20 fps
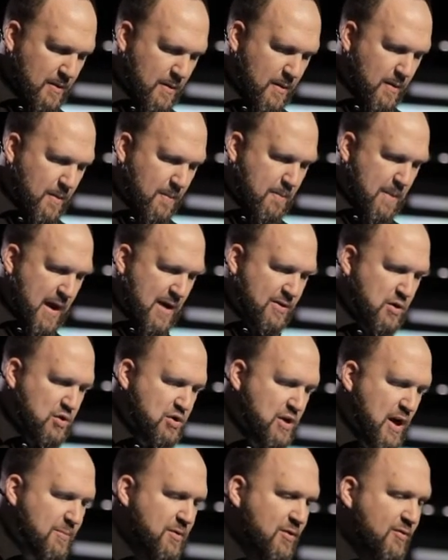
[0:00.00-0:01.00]
Matthew
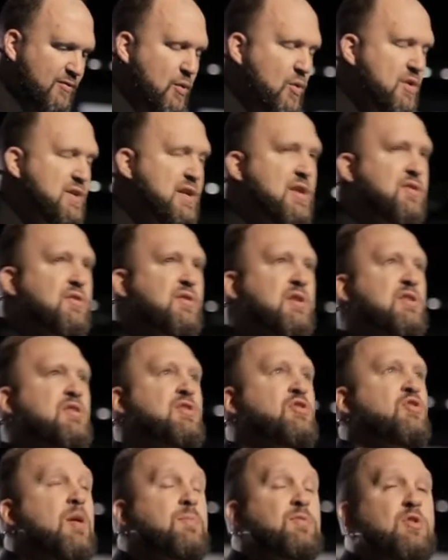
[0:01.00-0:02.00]
chapter 4 is entering
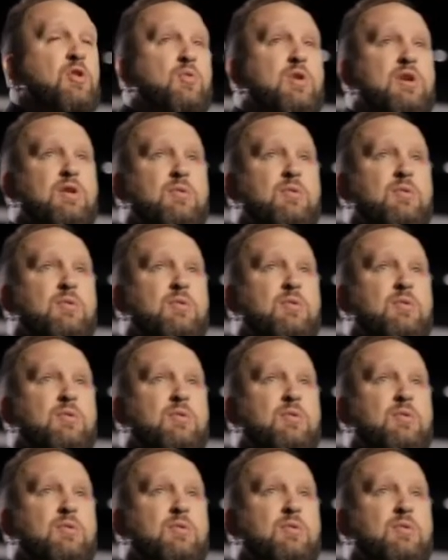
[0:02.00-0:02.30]
scripture. We're